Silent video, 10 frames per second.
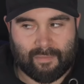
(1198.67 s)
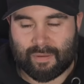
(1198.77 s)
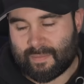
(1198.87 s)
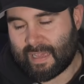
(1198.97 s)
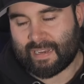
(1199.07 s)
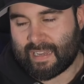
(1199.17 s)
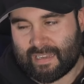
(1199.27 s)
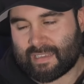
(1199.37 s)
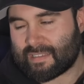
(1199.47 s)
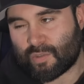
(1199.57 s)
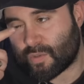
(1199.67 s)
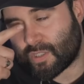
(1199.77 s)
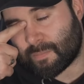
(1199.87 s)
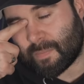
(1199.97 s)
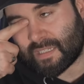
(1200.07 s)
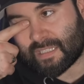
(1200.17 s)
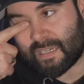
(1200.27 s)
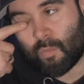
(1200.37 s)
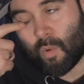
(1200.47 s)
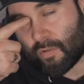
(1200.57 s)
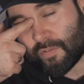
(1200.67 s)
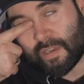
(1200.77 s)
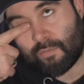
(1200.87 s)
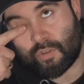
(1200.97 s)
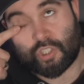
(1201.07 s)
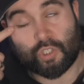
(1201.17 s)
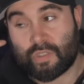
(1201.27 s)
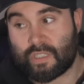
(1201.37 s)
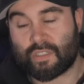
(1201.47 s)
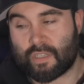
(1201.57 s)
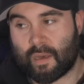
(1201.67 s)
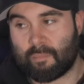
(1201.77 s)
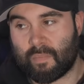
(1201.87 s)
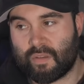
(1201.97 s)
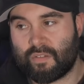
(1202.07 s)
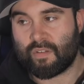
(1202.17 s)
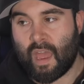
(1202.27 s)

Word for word: And again, that sort of just makes it, whilst it reduces the numbers,